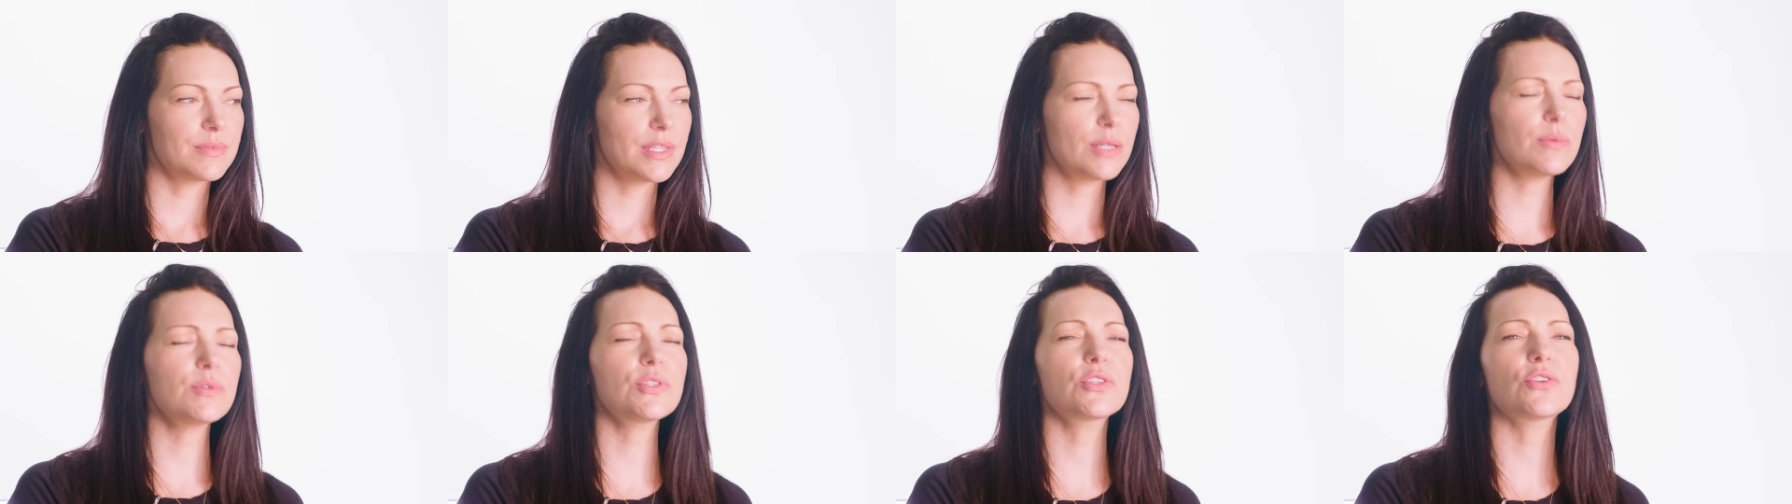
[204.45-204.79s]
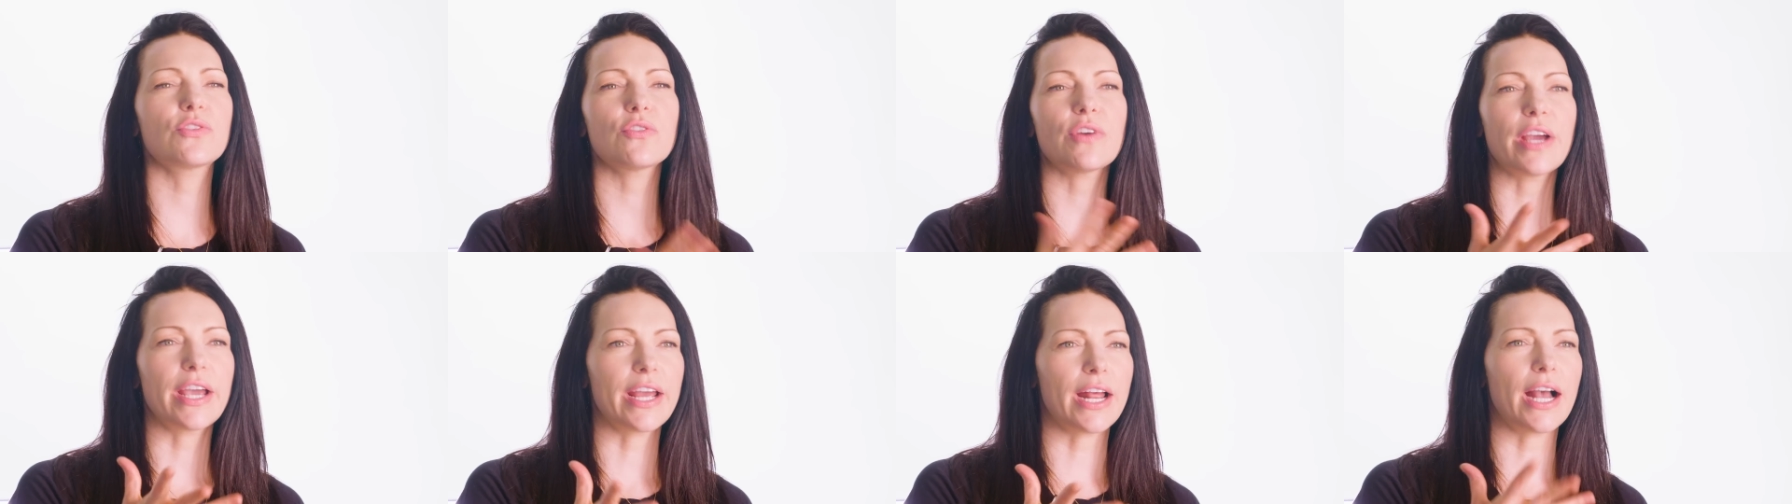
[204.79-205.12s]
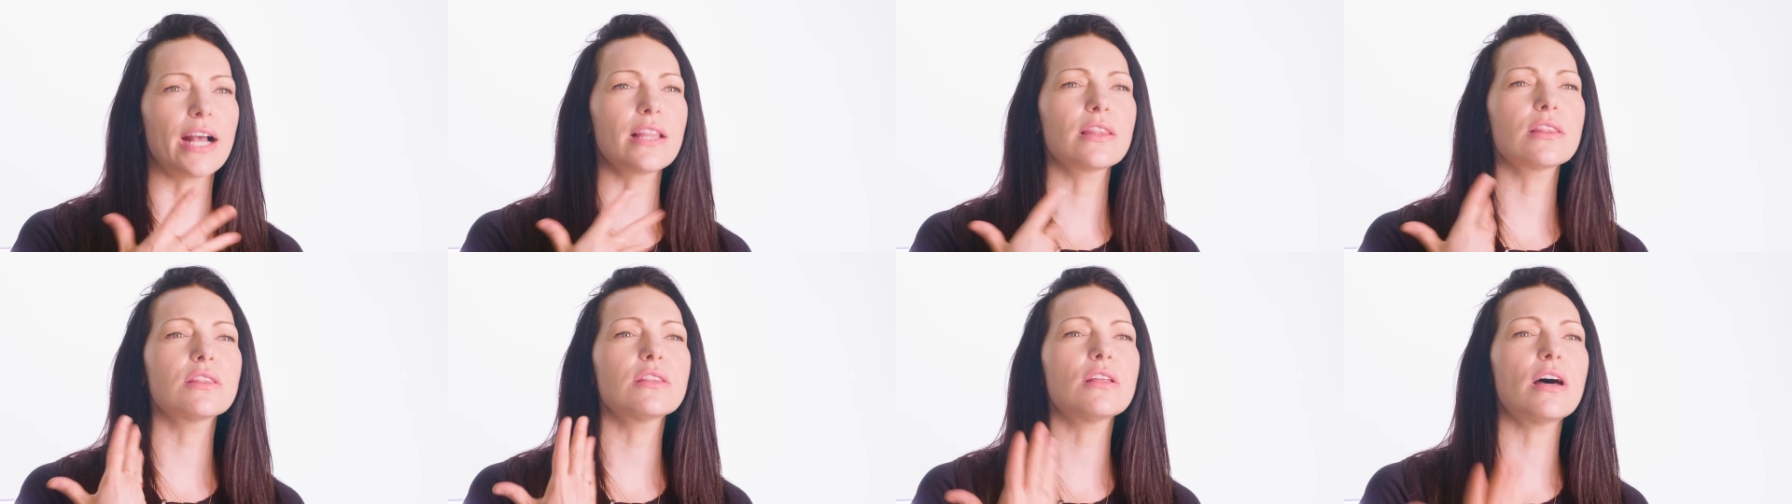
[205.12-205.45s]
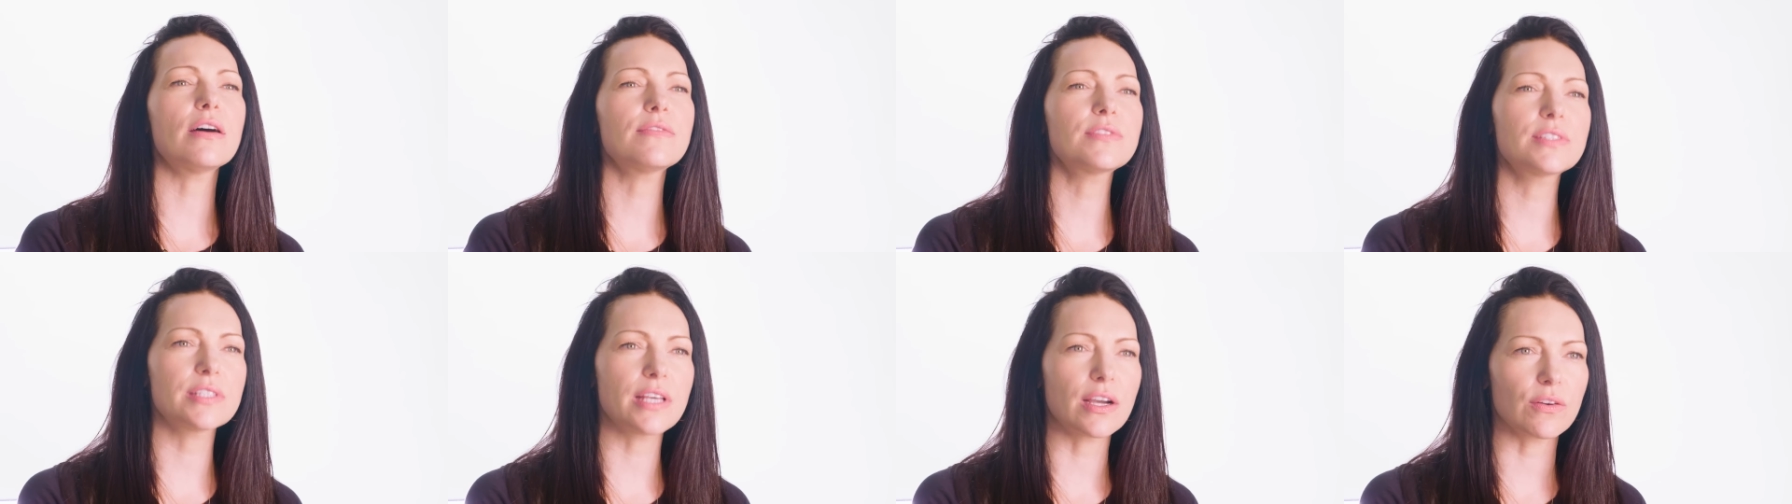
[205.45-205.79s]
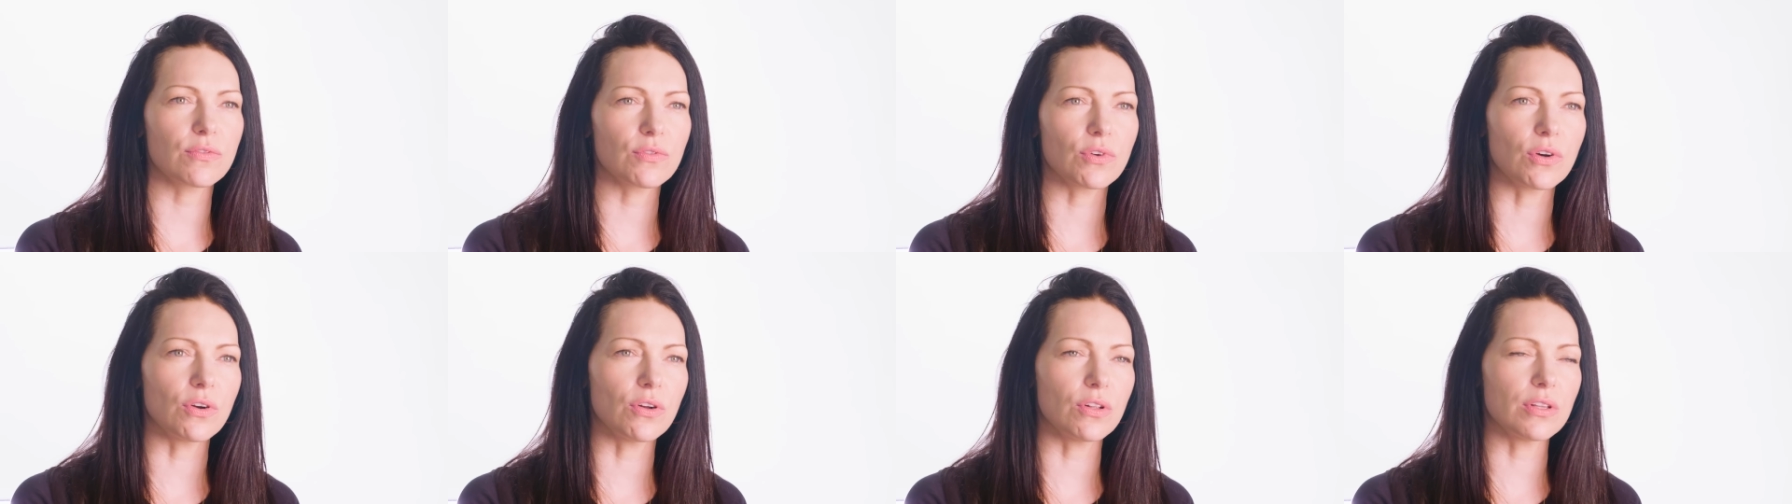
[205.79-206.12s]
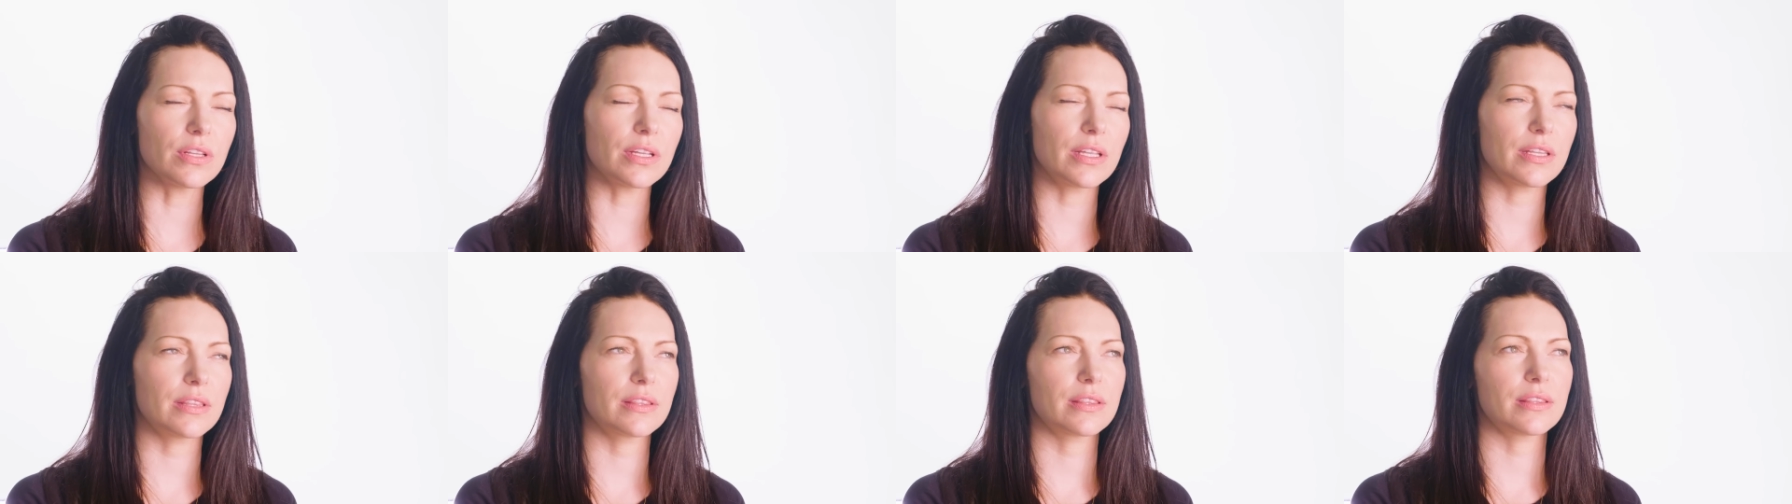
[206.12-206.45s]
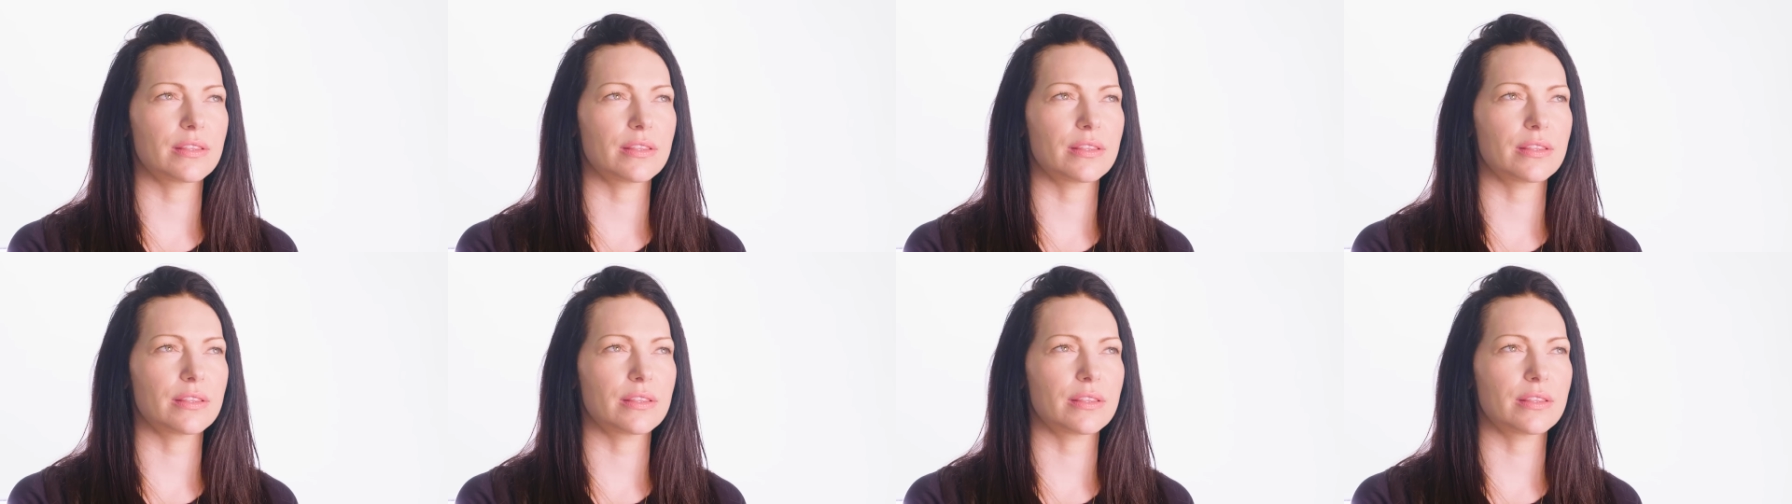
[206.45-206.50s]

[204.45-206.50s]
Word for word: it was great. I loved that role